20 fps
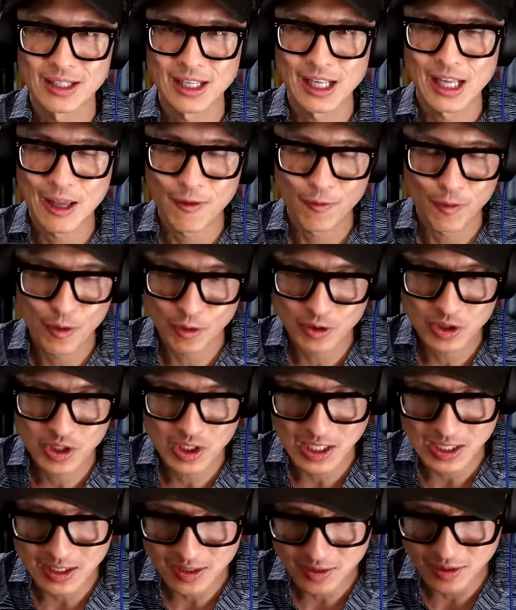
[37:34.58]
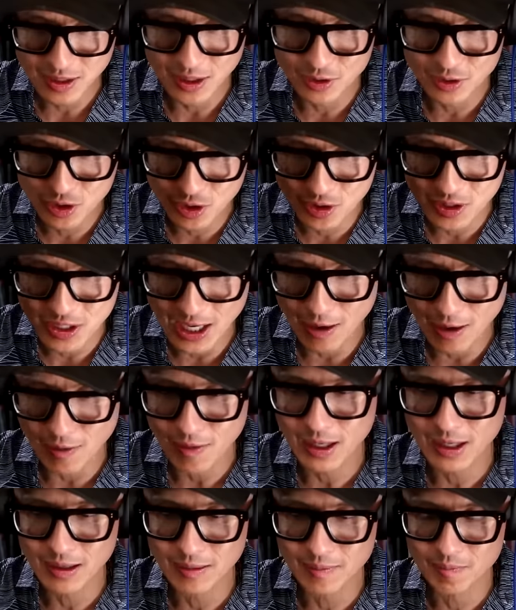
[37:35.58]
if you're just a
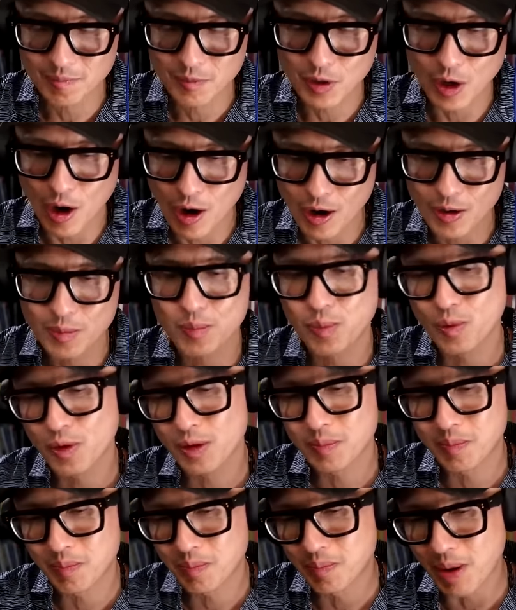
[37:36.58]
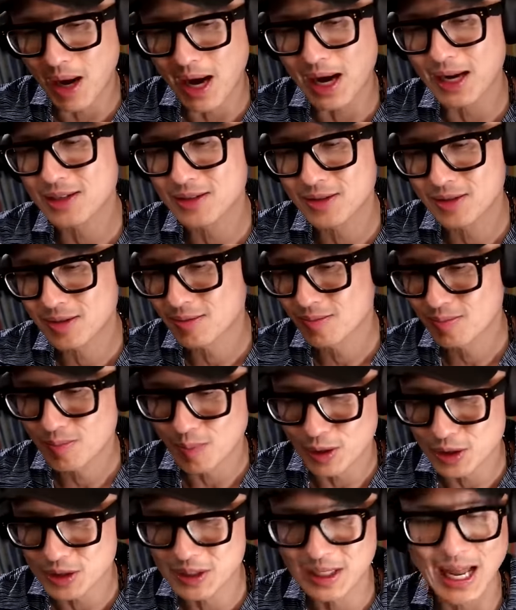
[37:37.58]
generic cardboard box
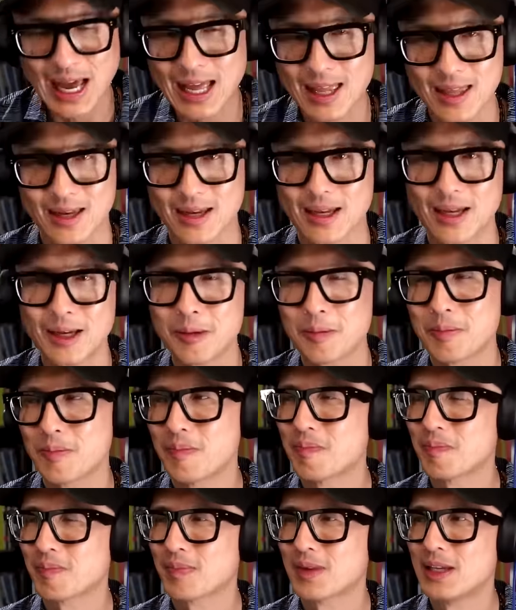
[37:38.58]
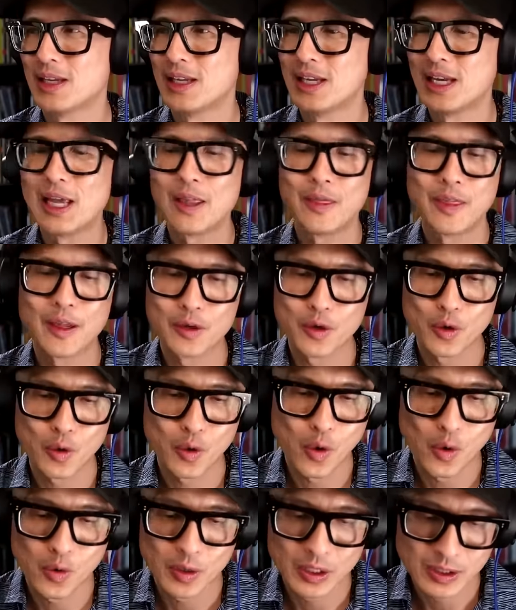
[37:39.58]
personality, then you're
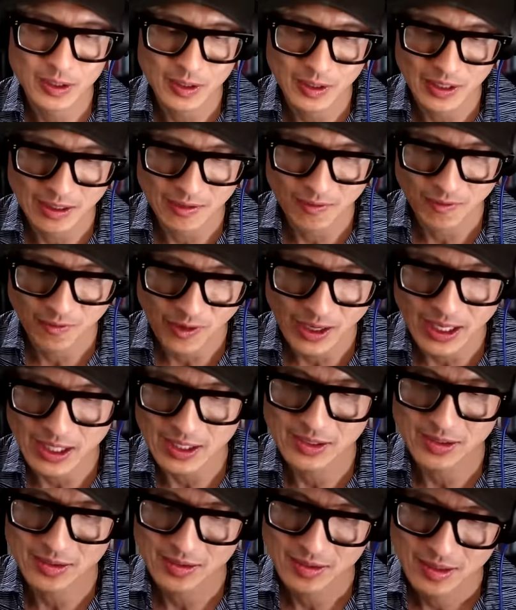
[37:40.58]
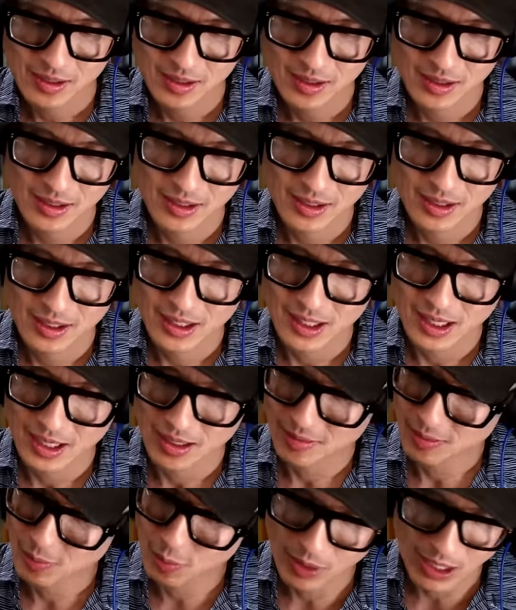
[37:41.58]
going to then face
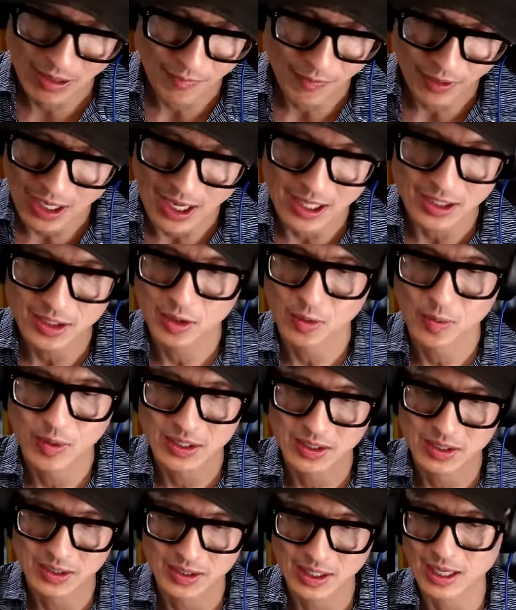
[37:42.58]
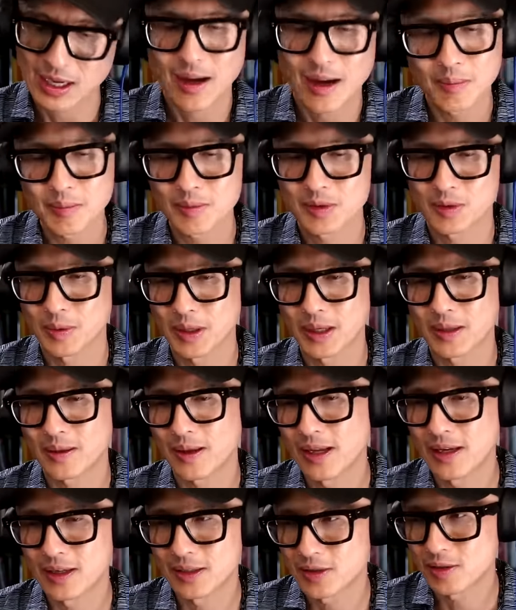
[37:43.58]
whatever consequences that comes with.
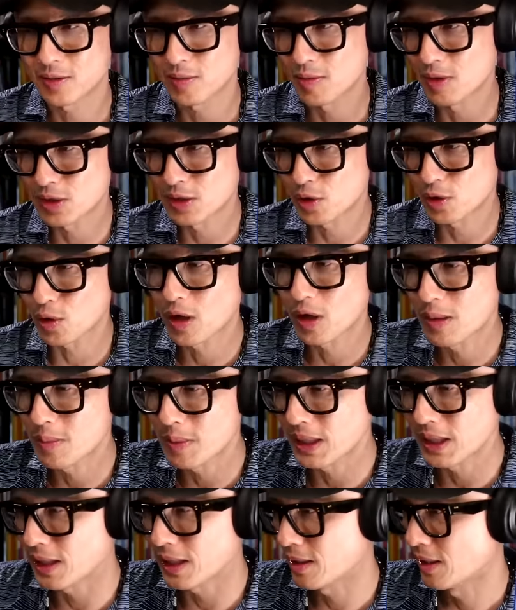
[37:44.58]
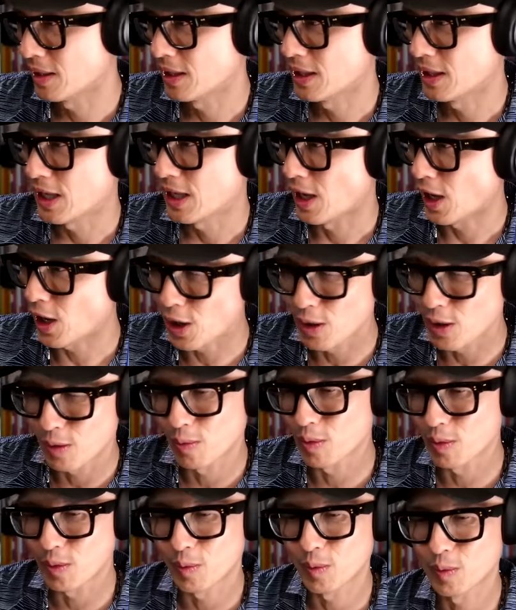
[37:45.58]
And it's it's you're going to be,
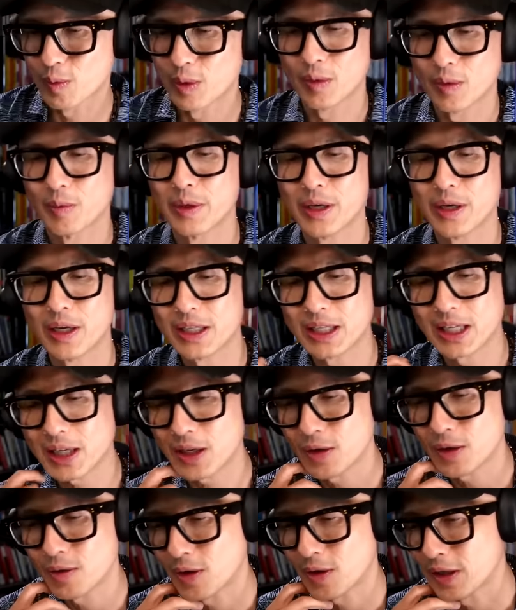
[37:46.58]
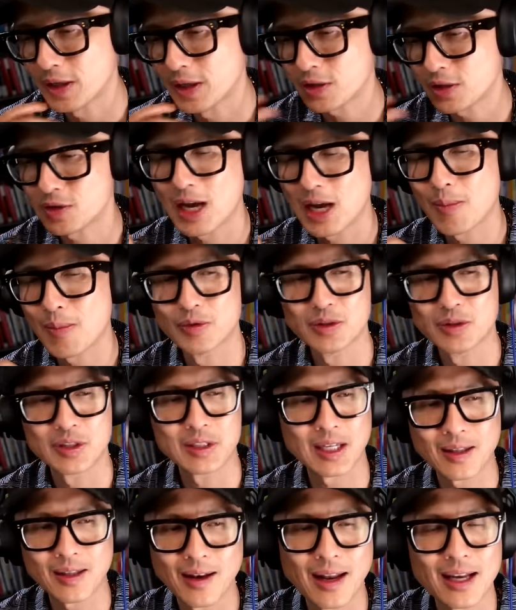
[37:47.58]
oh well, we didn't get you on this job. We'll just
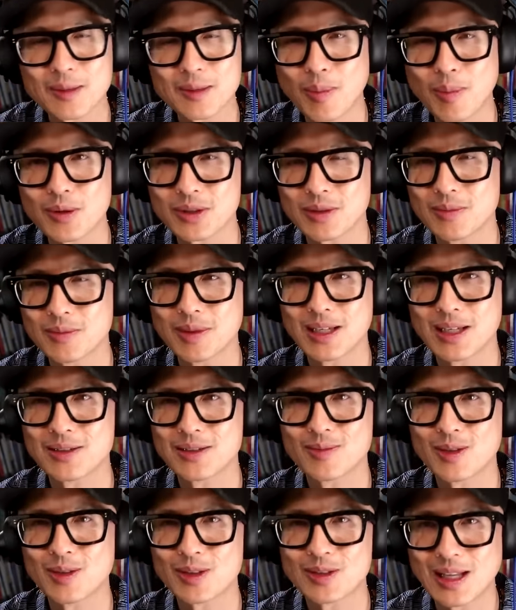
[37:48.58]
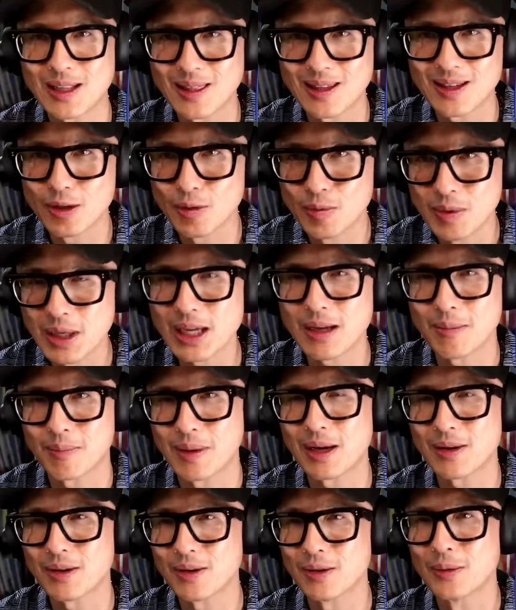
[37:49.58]
get the next person because there's nothing unique
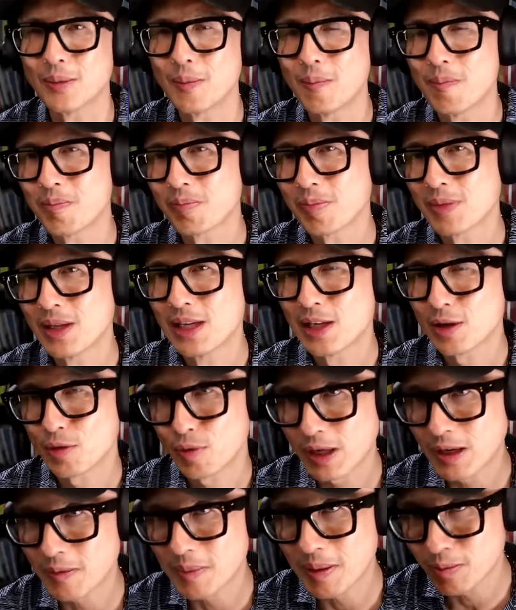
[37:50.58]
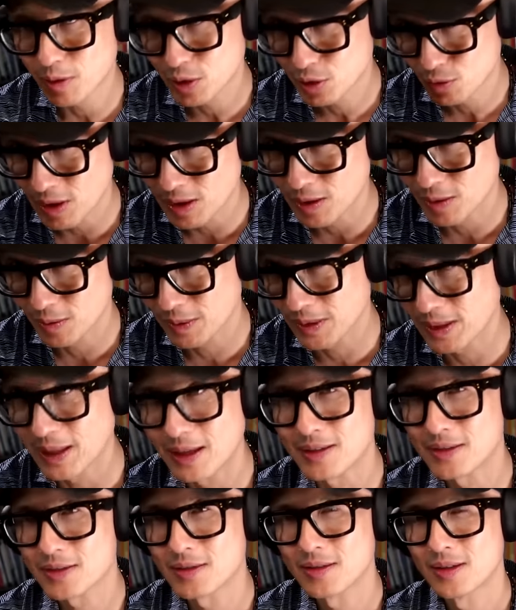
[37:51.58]
about you creative people struggle with
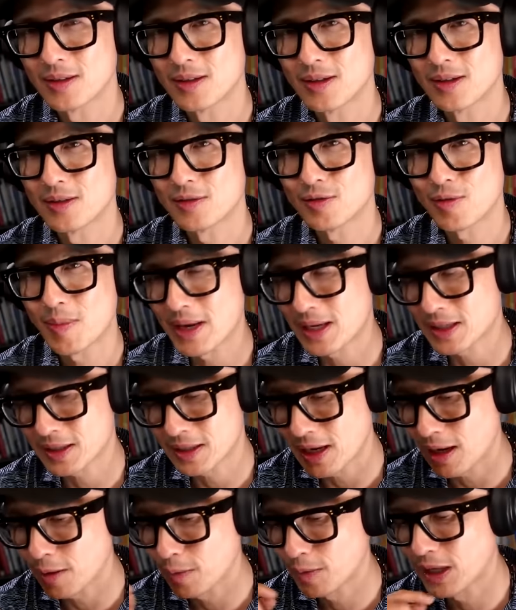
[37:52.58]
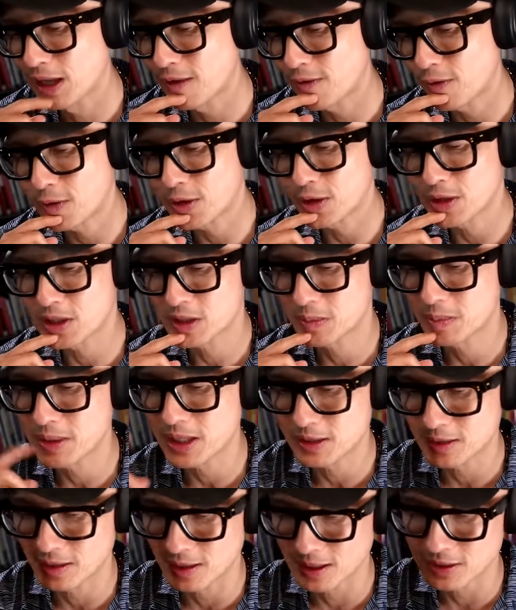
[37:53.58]
this tremendously. And I would love for you to
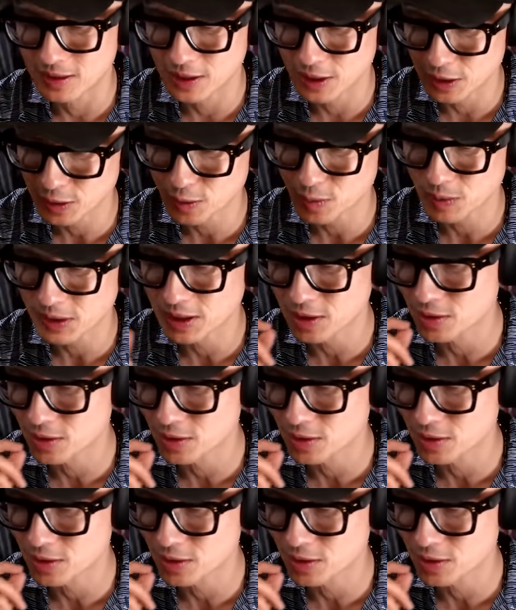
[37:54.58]
speak to this. Here's what they